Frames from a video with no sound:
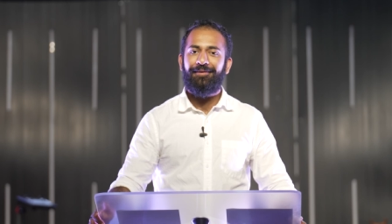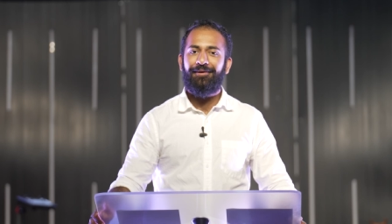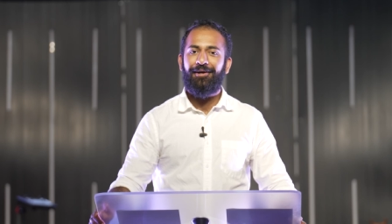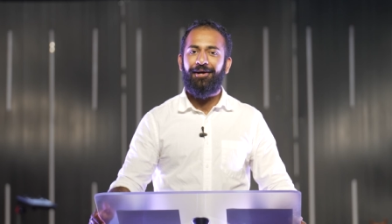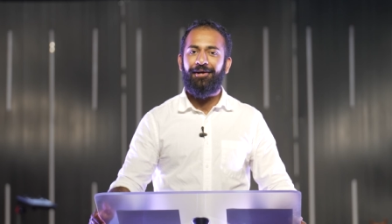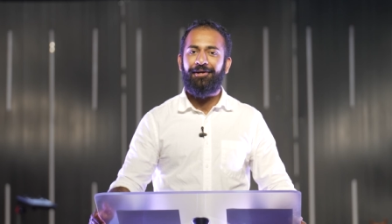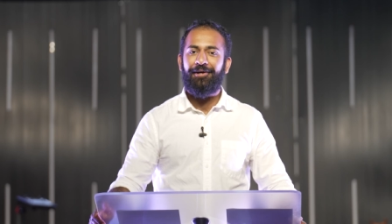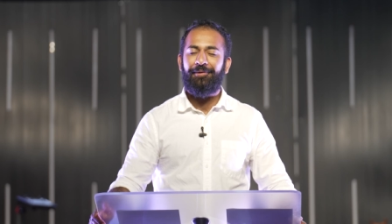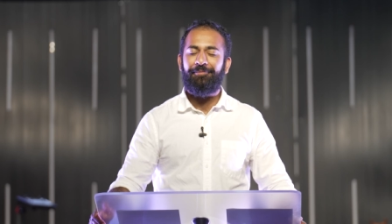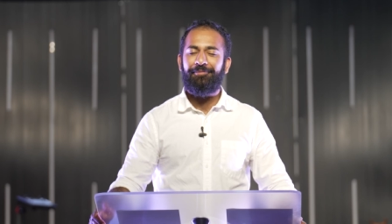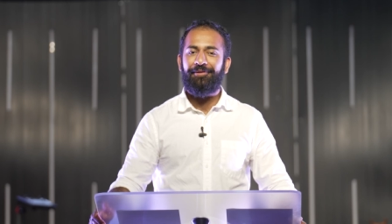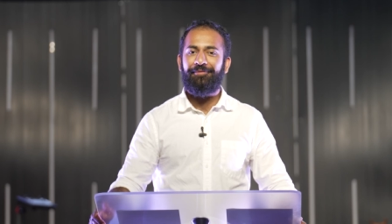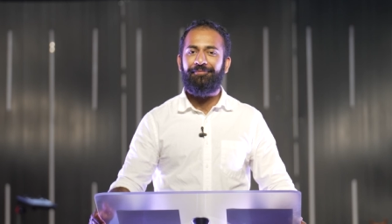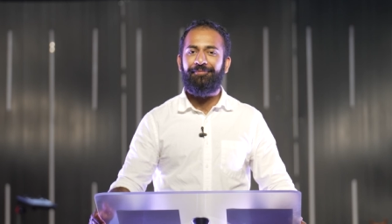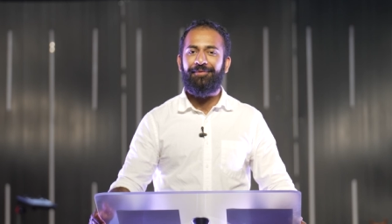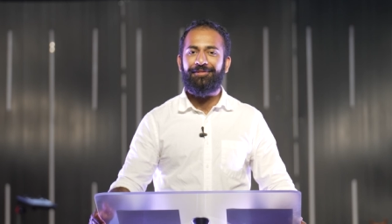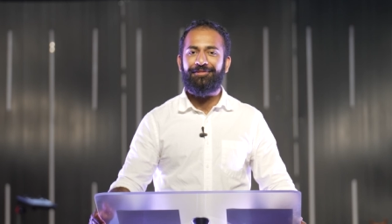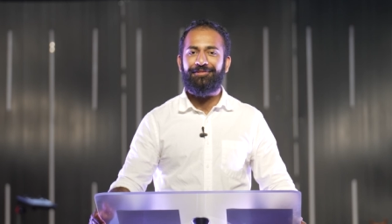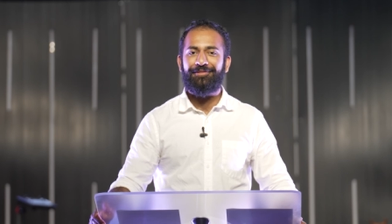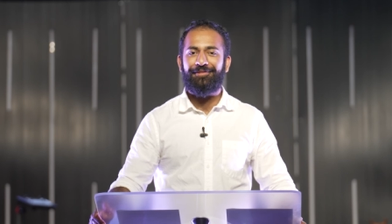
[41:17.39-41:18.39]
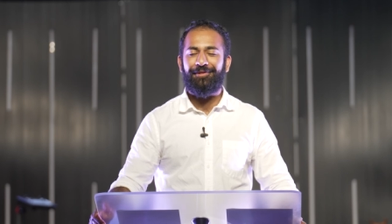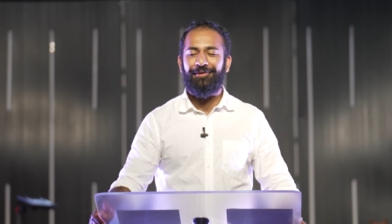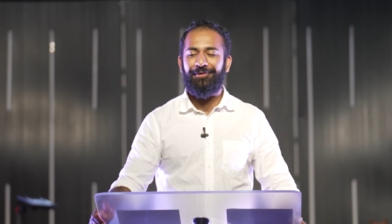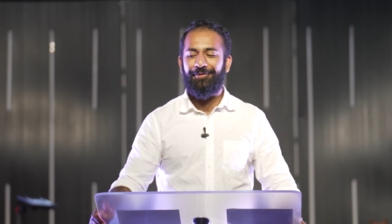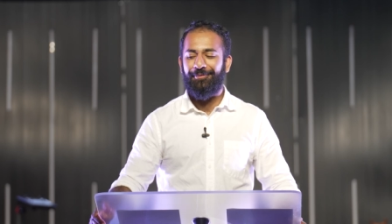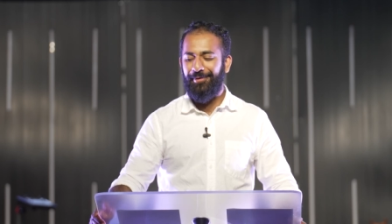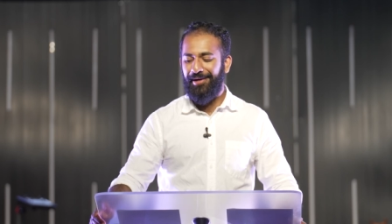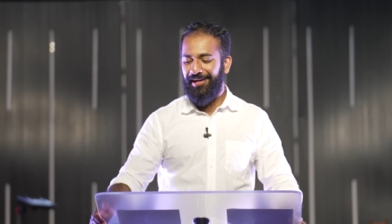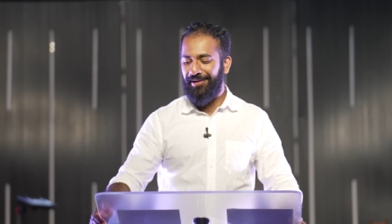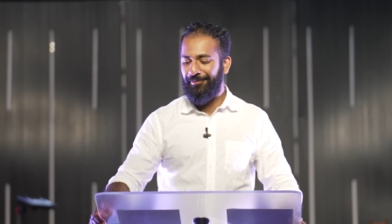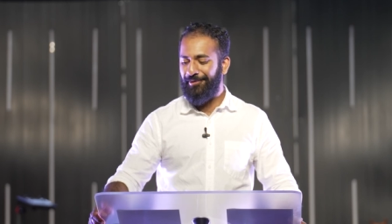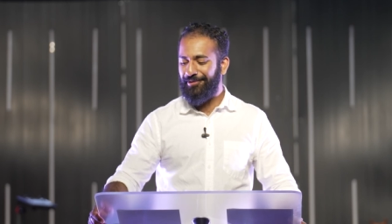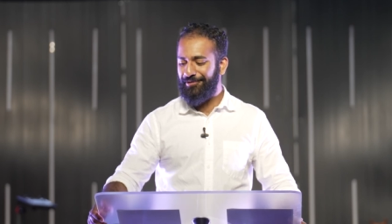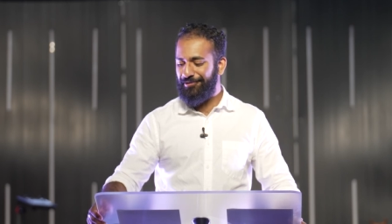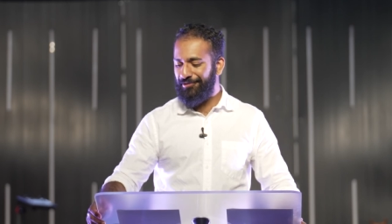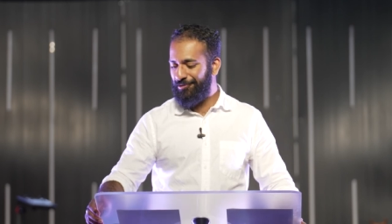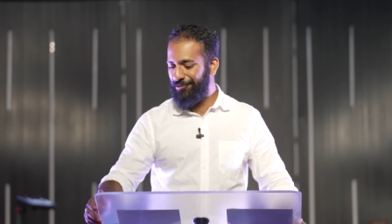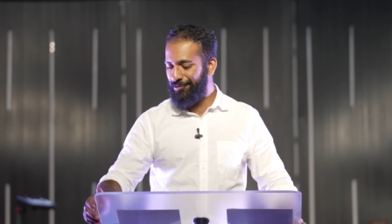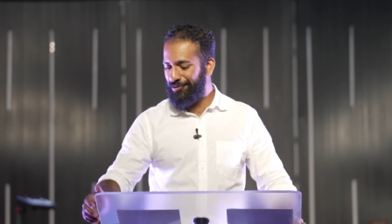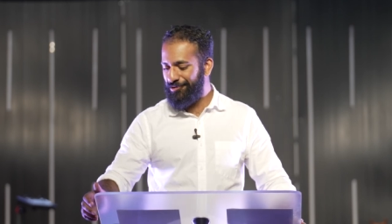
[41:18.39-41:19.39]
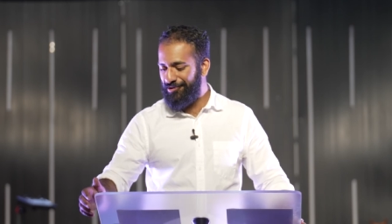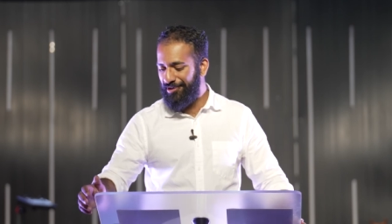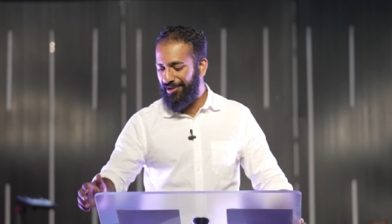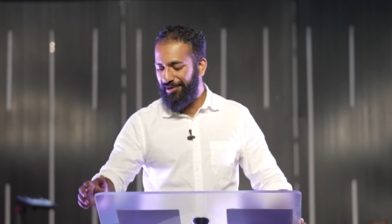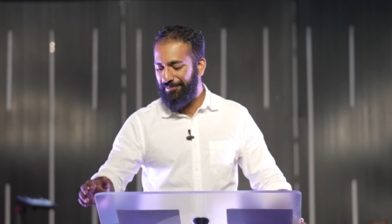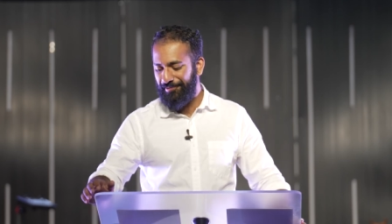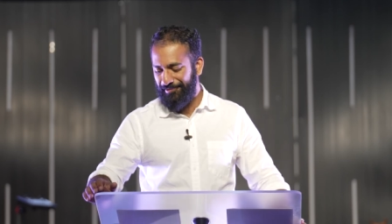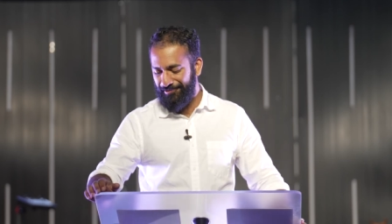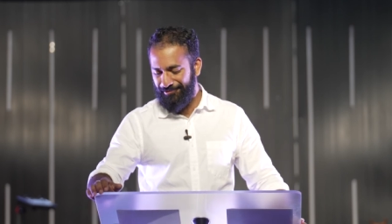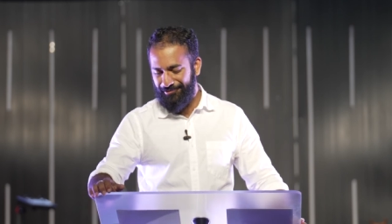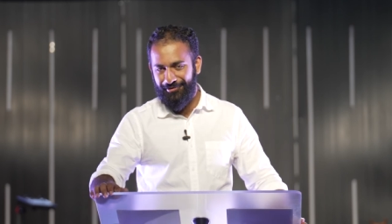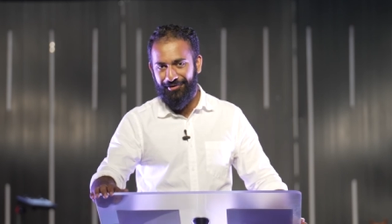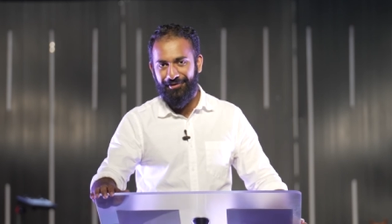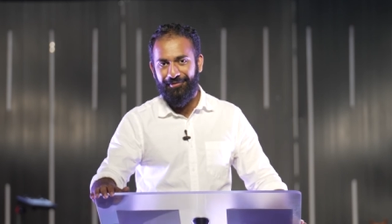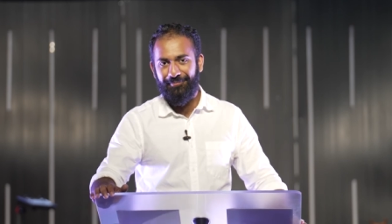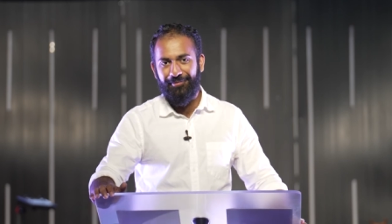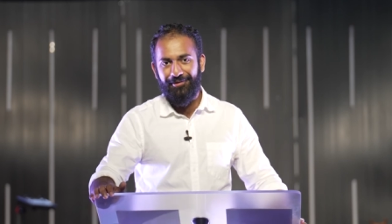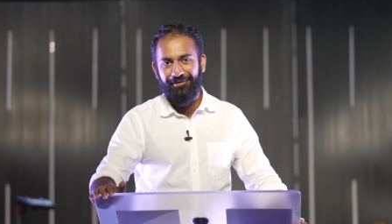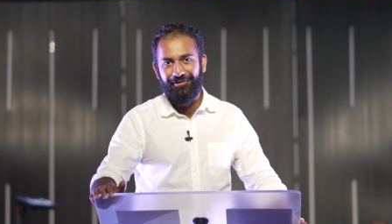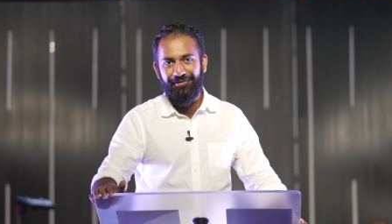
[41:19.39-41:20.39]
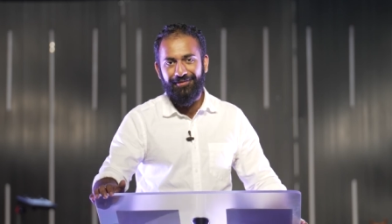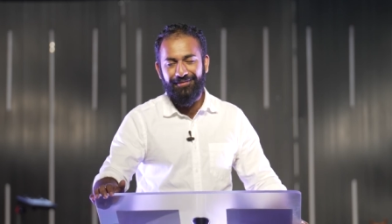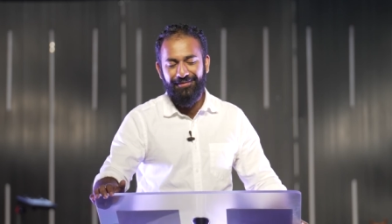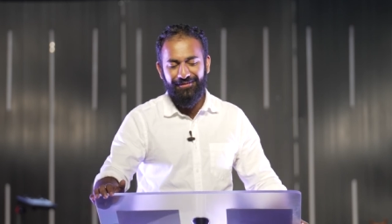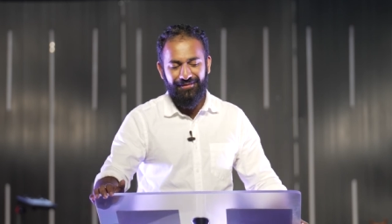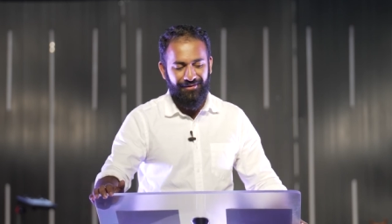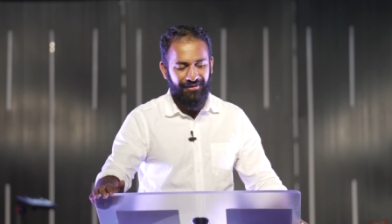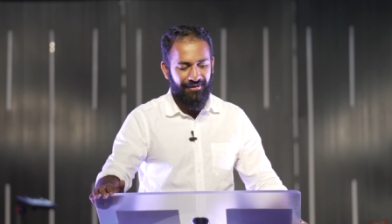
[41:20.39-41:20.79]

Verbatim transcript: a couple of months ago, I went to a Shoppers Drug Mart,